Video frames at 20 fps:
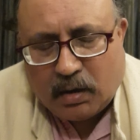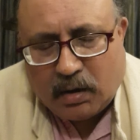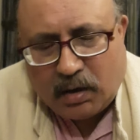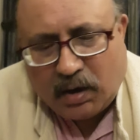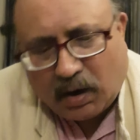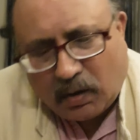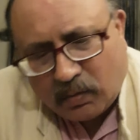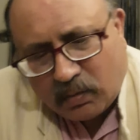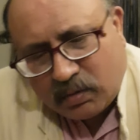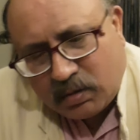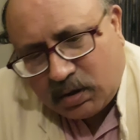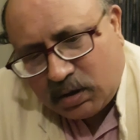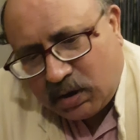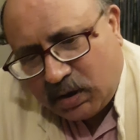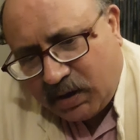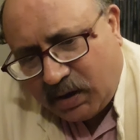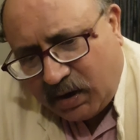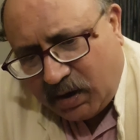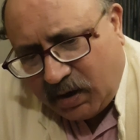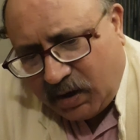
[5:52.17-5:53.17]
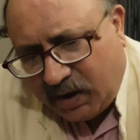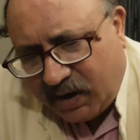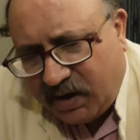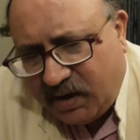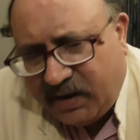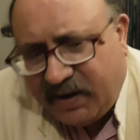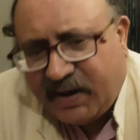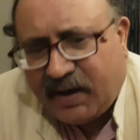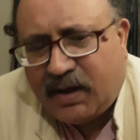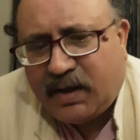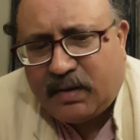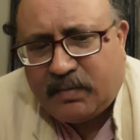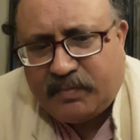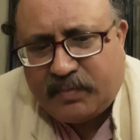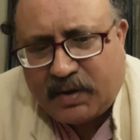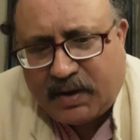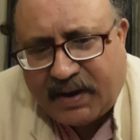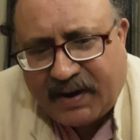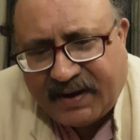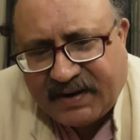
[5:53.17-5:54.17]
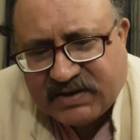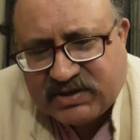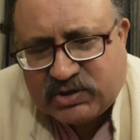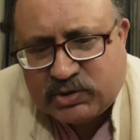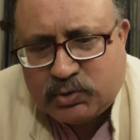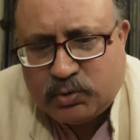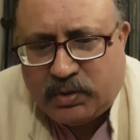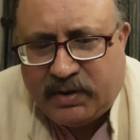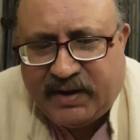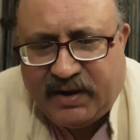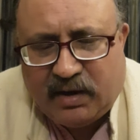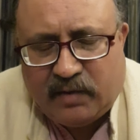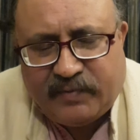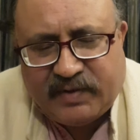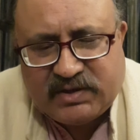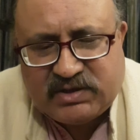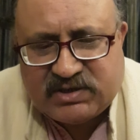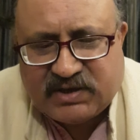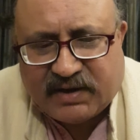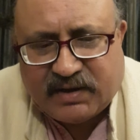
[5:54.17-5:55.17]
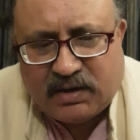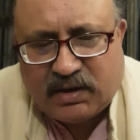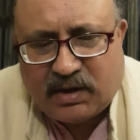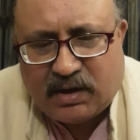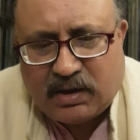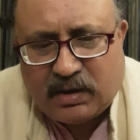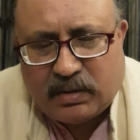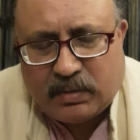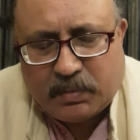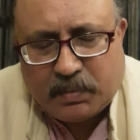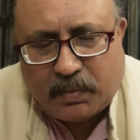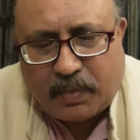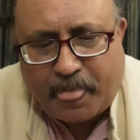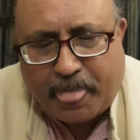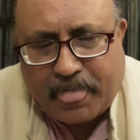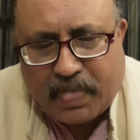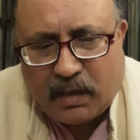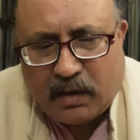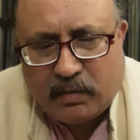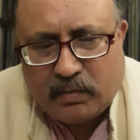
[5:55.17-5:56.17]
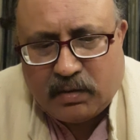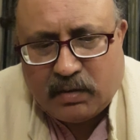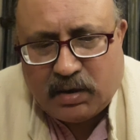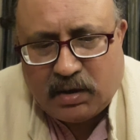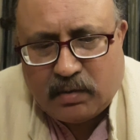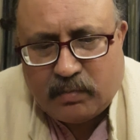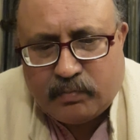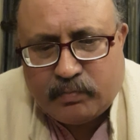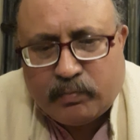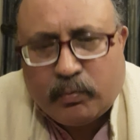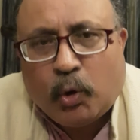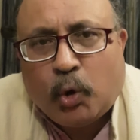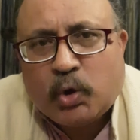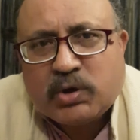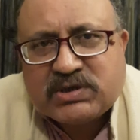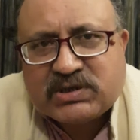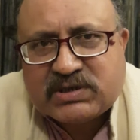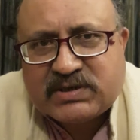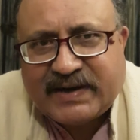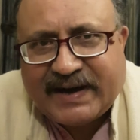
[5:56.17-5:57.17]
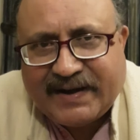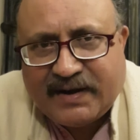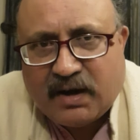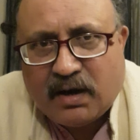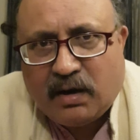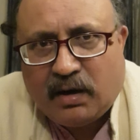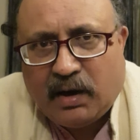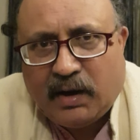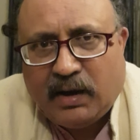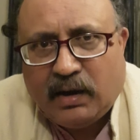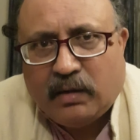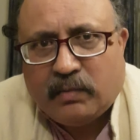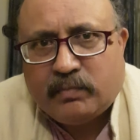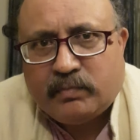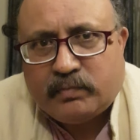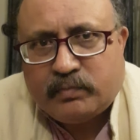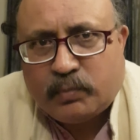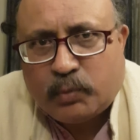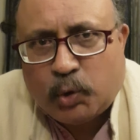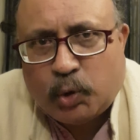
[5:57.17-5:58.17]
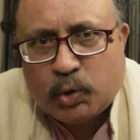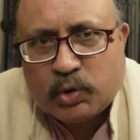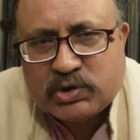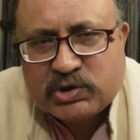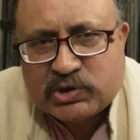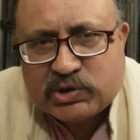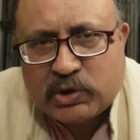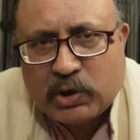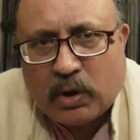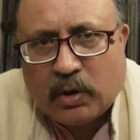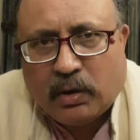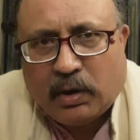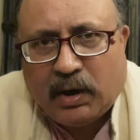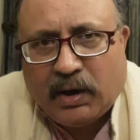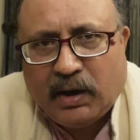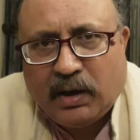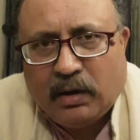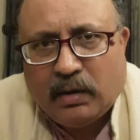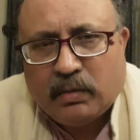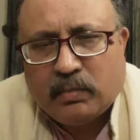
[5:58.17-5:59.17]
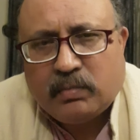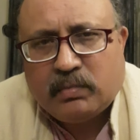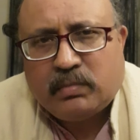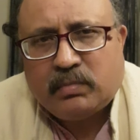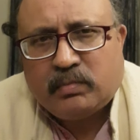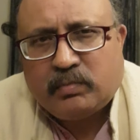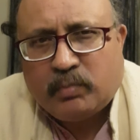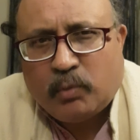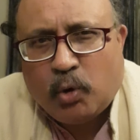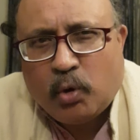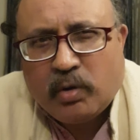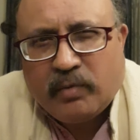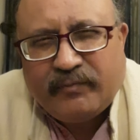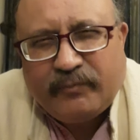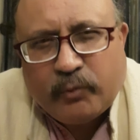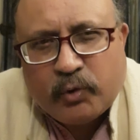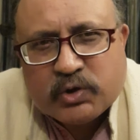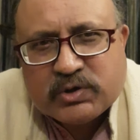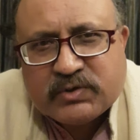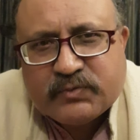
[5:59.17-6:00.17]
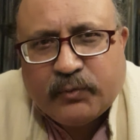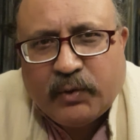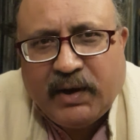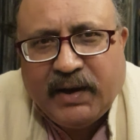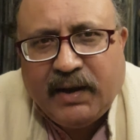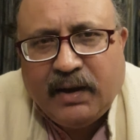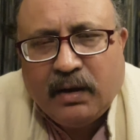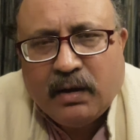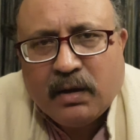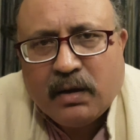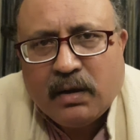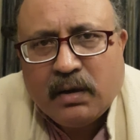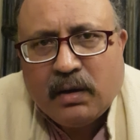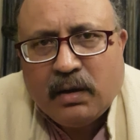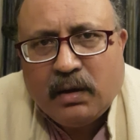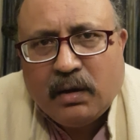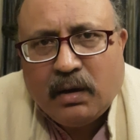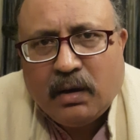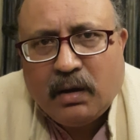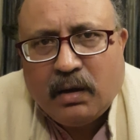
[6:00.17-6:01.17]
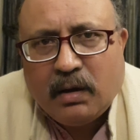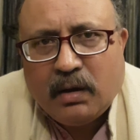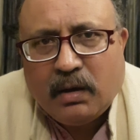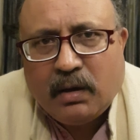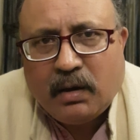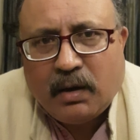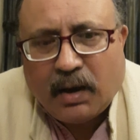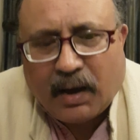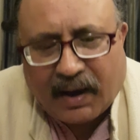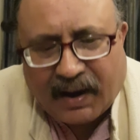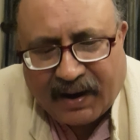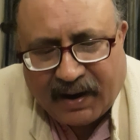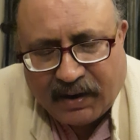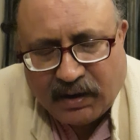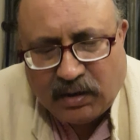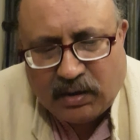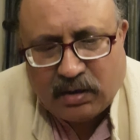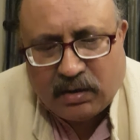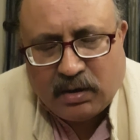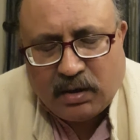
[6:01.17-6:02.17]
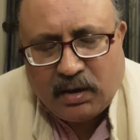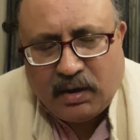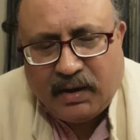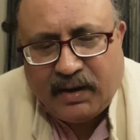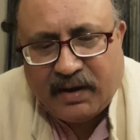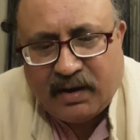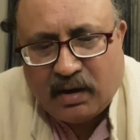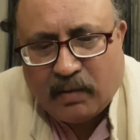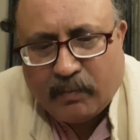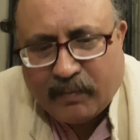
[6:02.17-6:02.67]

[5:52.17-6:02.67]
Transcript: Now, India has to deal with China more stridently, more strongly, more forcefully, and in a